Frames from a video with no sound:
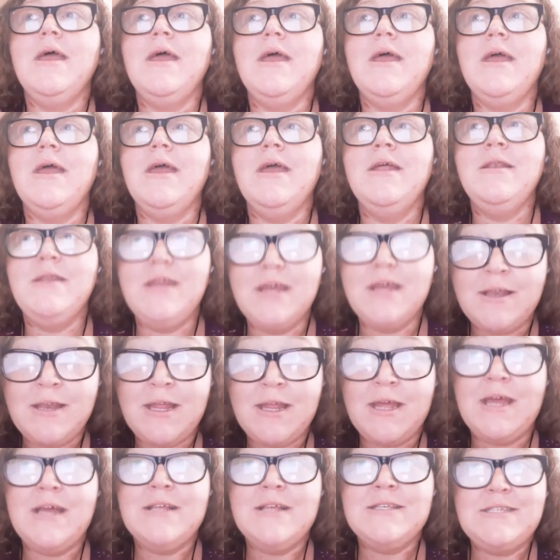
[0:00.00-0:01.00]

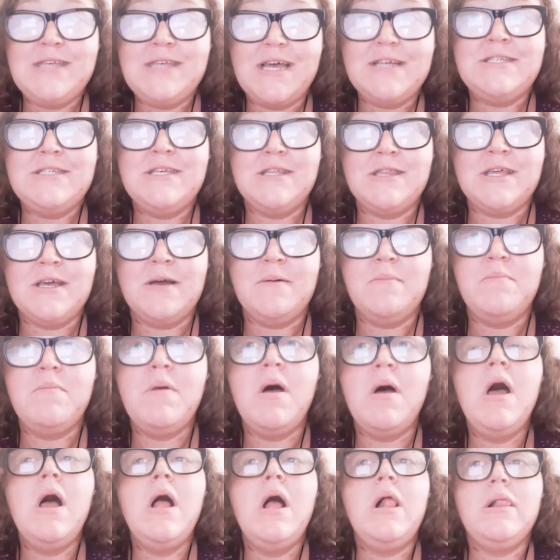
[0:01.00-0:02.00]
and said to them,
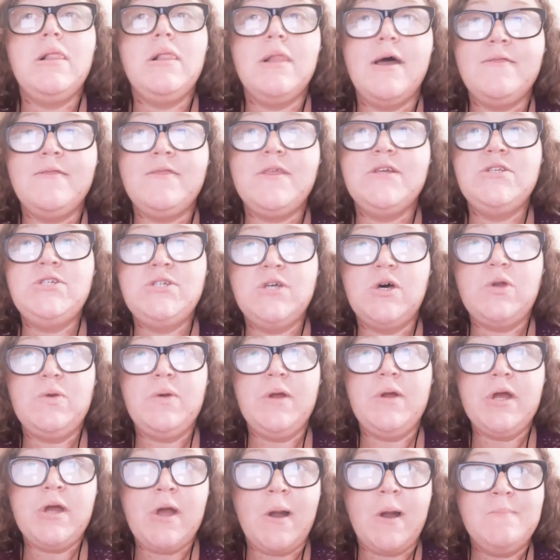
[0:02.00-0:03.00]
let the
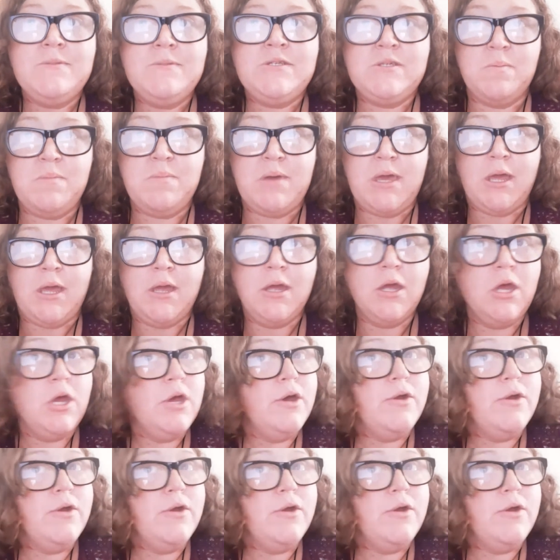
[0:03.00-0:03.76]
children come to me.